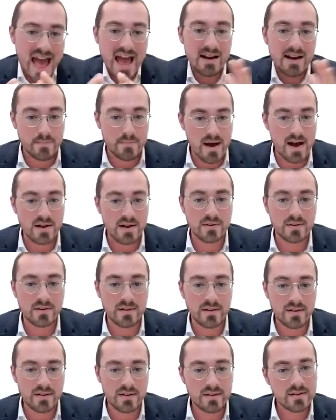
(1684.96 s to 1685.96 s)
that
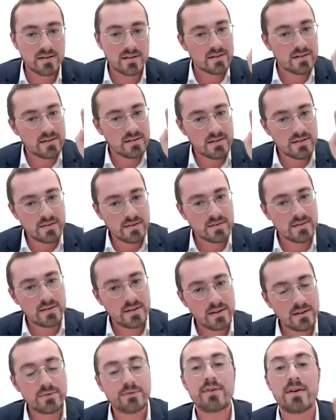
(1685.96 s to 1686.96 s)
model
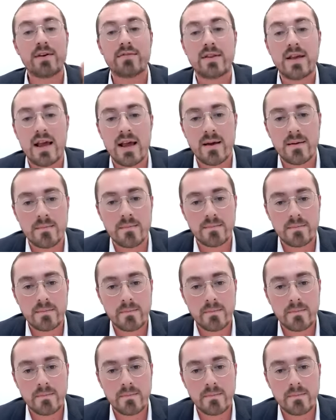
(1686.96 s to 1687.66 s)
is 50.